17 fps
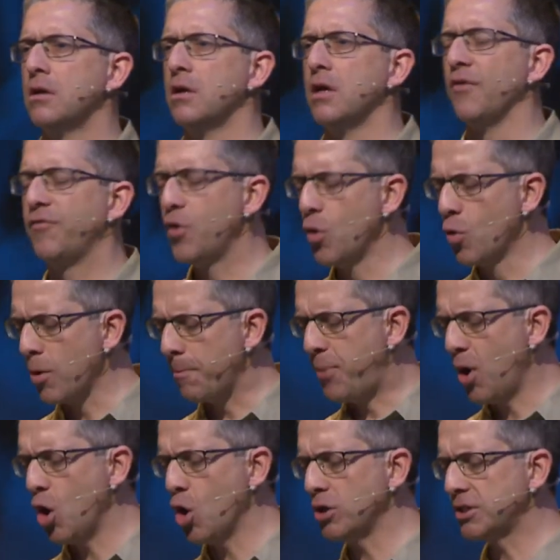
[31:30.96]
If you're a
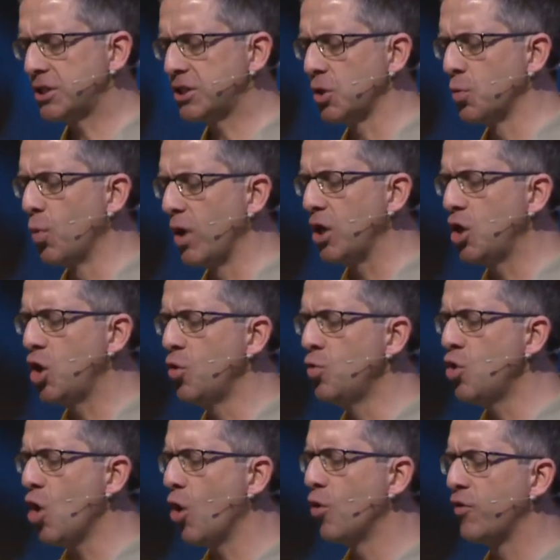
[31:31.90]
person where you
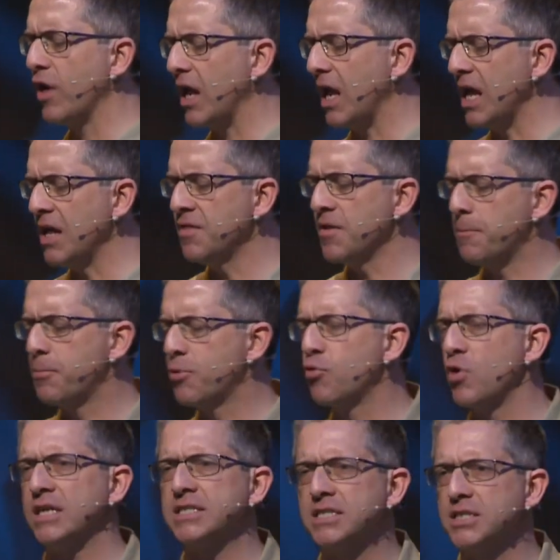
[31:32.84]
know that in the
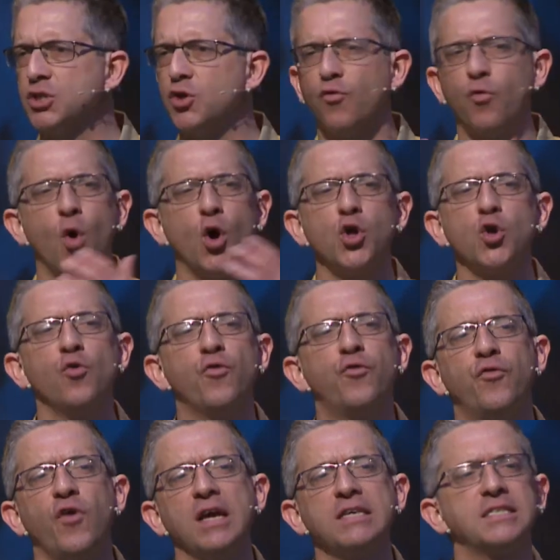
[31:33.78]
present of what you're
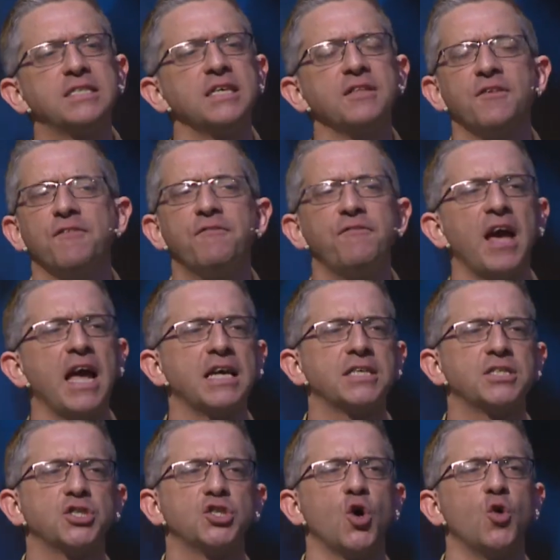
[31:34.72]
facing, the
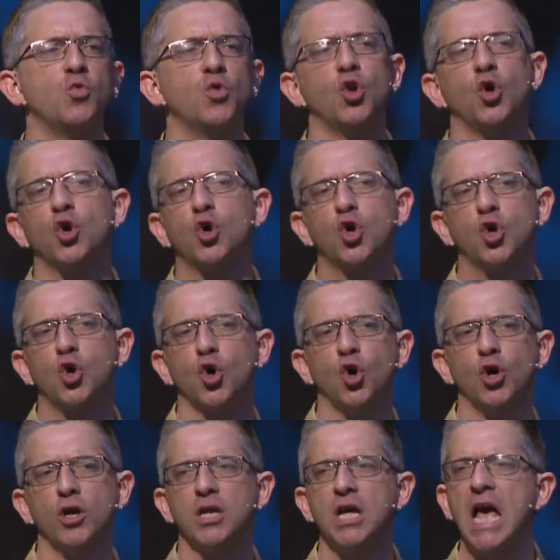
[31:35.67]
facts don't look
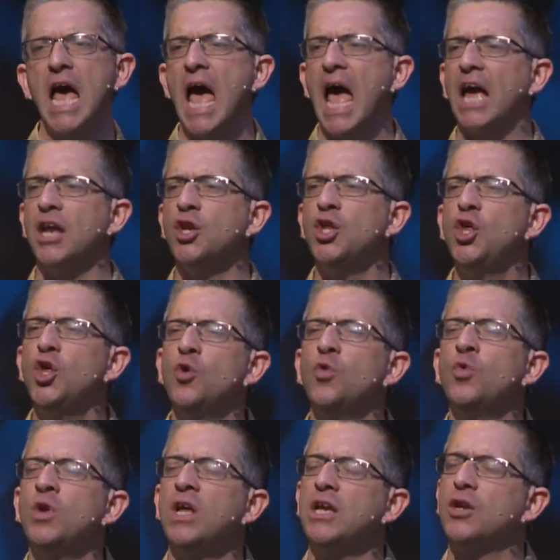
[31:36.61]
good, and
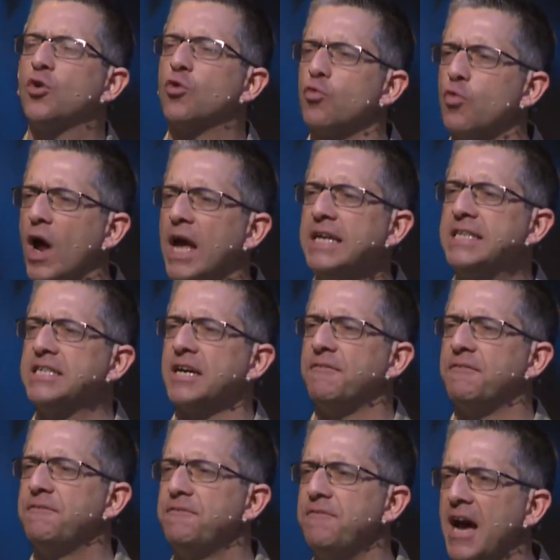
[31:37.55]
you need greater
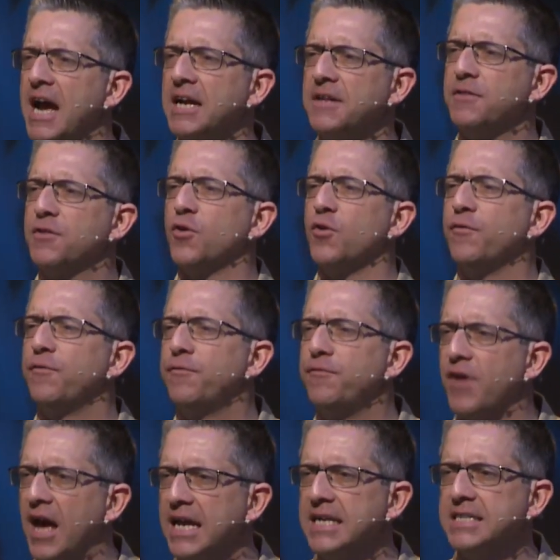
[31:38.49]
faith to
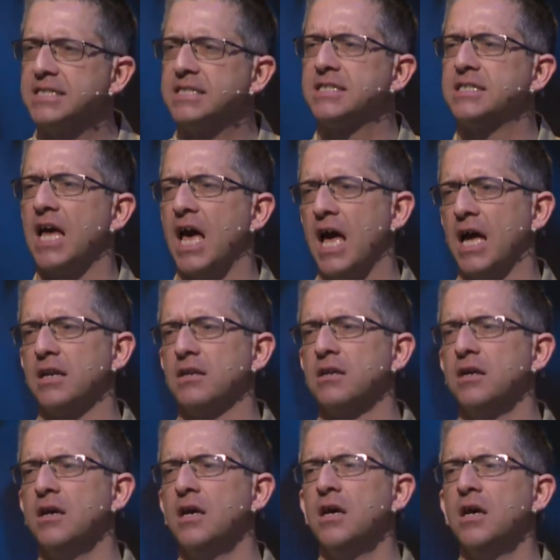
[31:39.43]
face that,
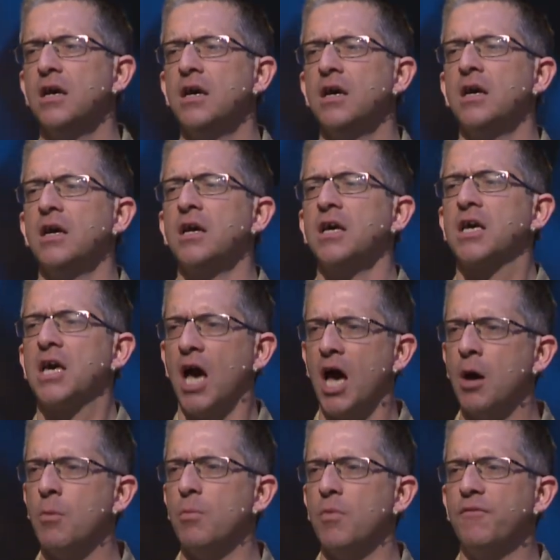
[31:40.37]

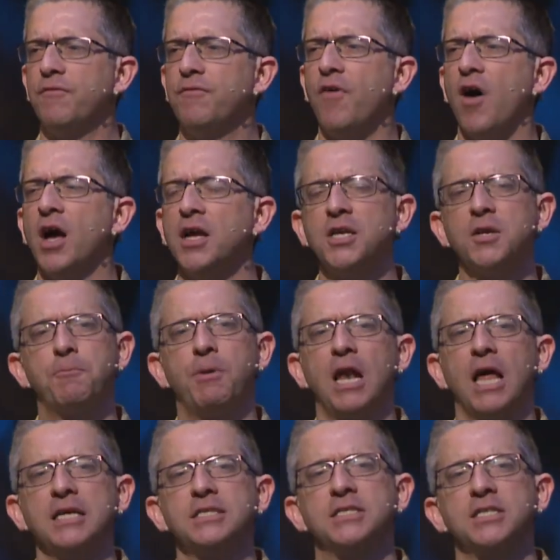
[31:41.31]
Come, find a
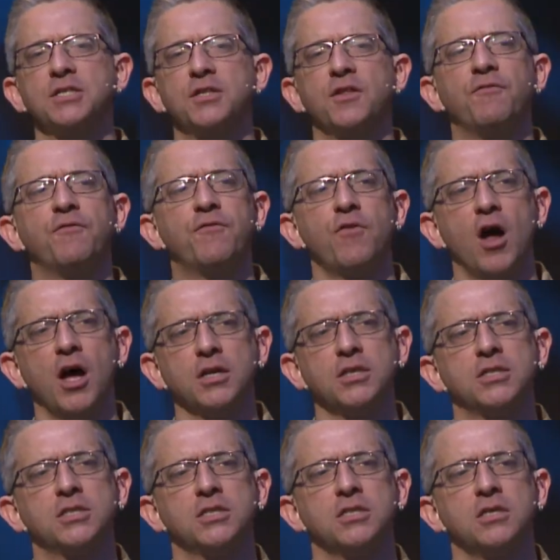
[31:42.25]
place at the
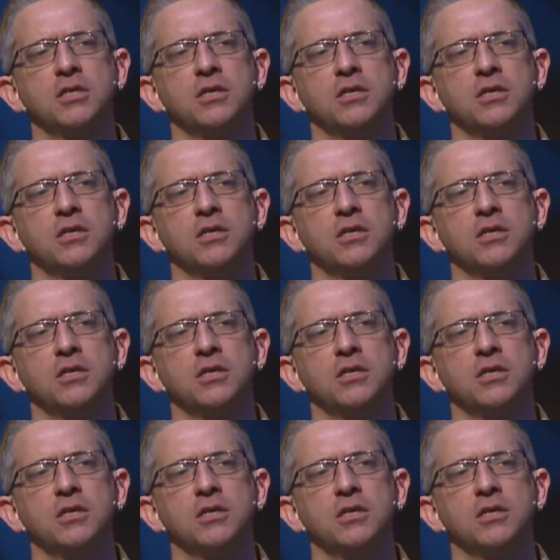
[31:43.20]
front.